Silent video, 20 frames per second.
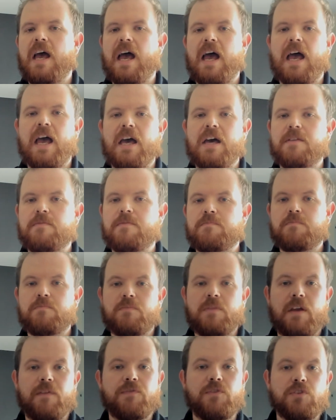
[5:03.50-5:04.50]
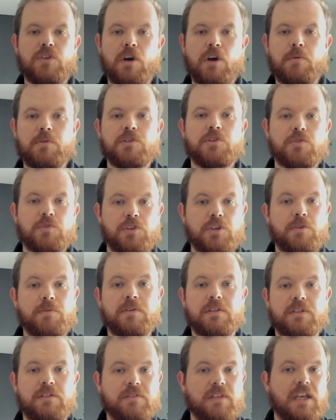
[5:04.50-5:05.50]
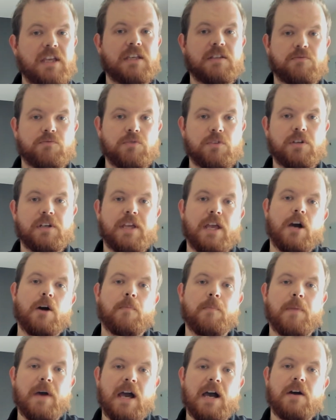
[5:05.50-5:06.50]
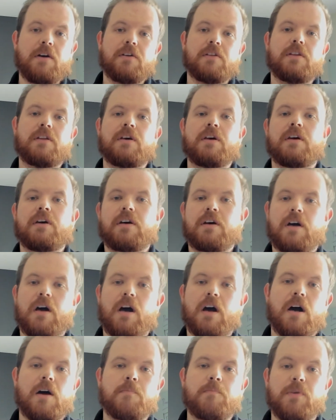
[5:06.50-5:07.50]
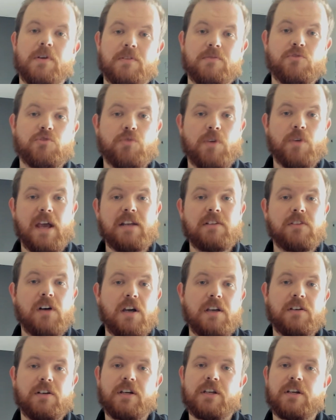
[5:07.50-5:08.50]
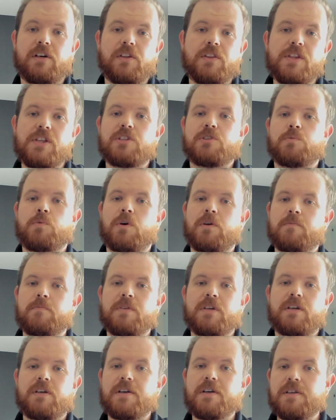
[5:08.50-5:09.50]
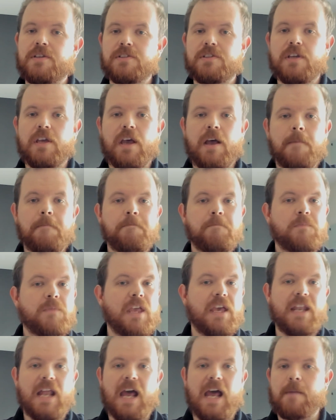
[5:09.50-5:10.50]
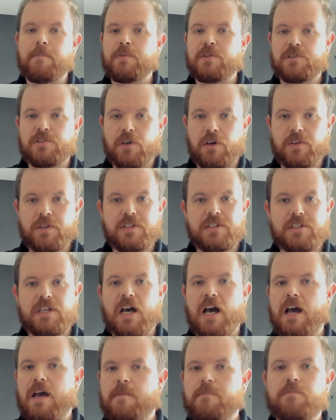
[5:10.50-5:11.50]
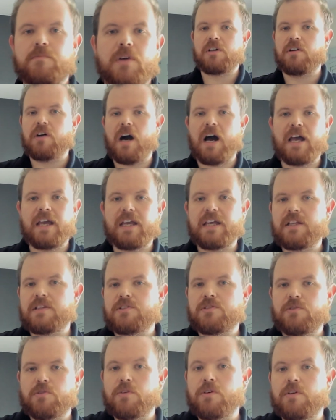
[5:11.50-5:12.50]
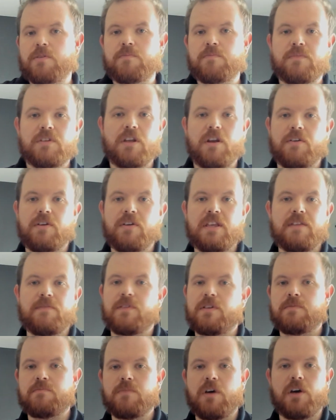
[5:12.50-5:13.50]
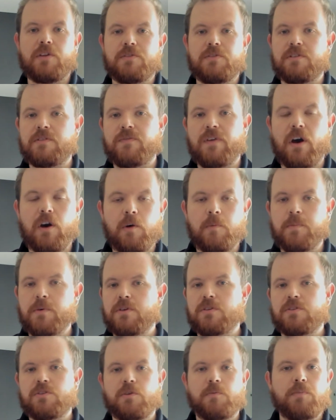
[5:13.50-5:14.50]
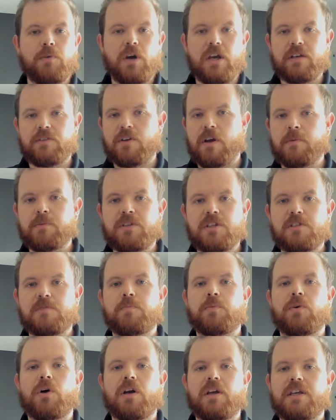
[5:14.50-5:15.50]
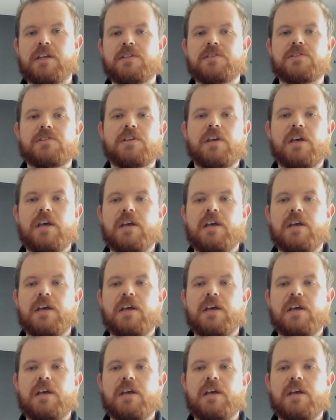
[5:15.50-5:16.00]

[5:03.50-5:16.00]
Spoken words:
And if you know what you're doing, they can really help out. But tread lightly on this one, because it happens all the time. Clients or even other developers, they're playing around with these plugins